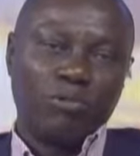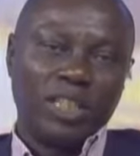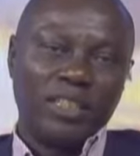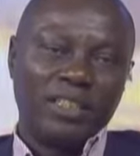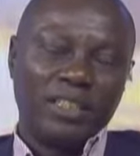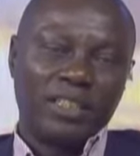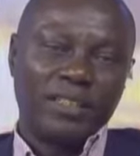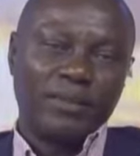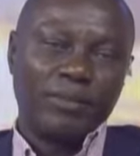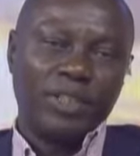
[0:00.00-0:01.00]
when
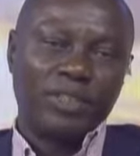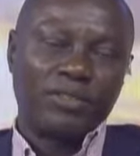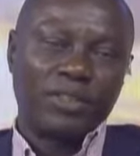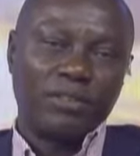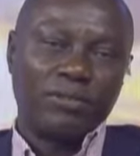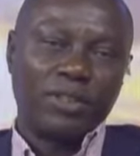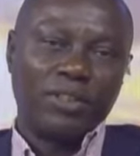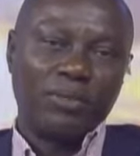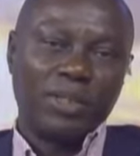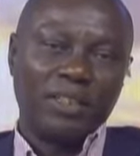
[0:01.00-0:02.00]
this uh, Ministry of uh,
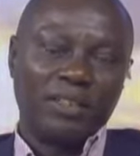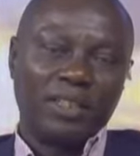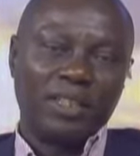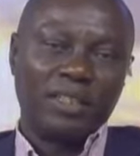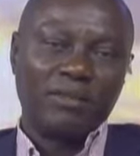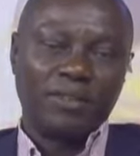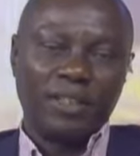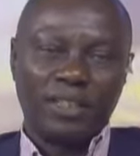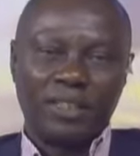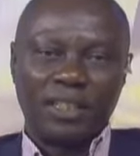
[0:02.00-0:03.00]
Humanitarian
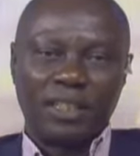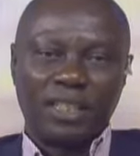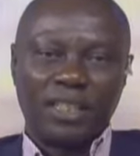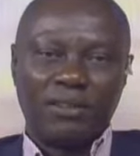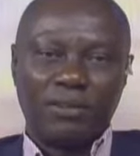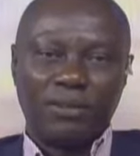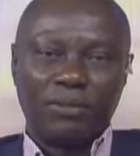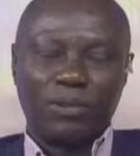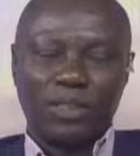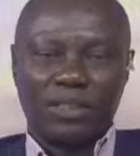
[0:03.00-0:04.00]
Affairs, you know,
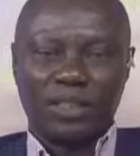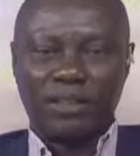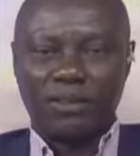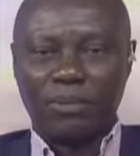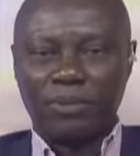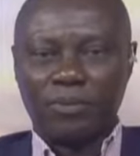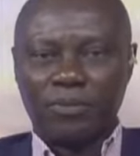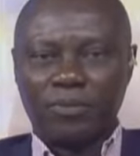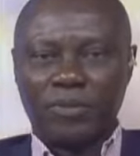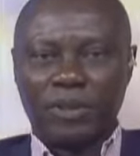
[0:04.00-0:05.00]
was set up,
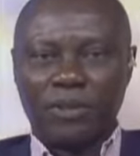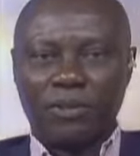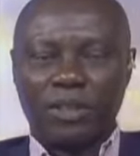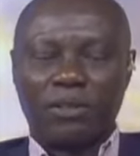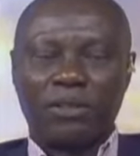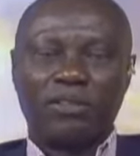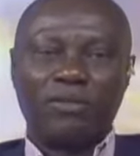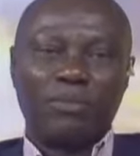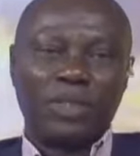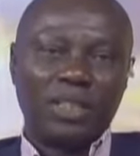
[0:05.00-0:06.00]
you know, a lot
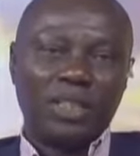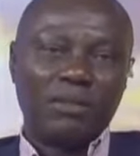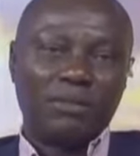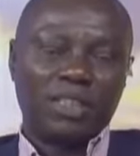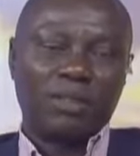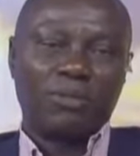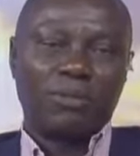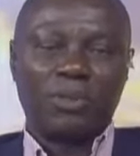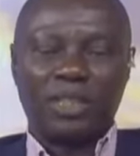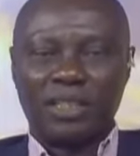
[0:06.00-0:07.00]
of money was
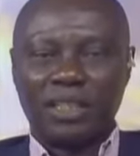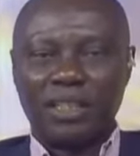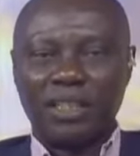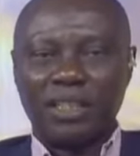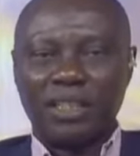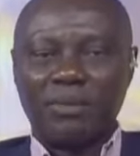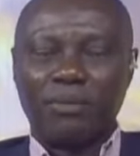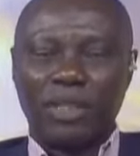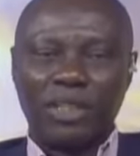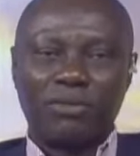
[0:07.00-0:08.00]
appropriated,
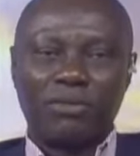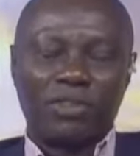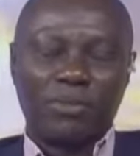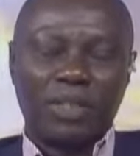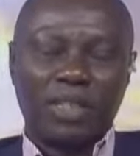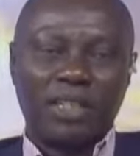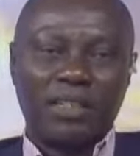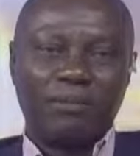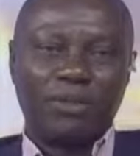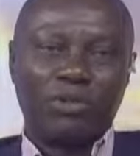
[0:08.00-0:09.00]
monies were
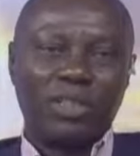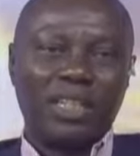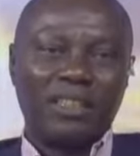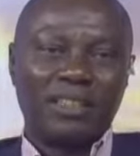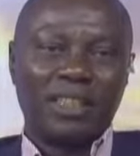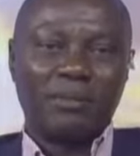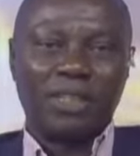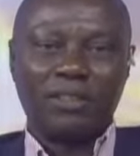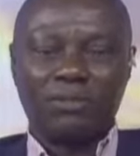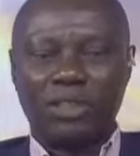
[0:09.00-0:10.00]
spent uh, between that time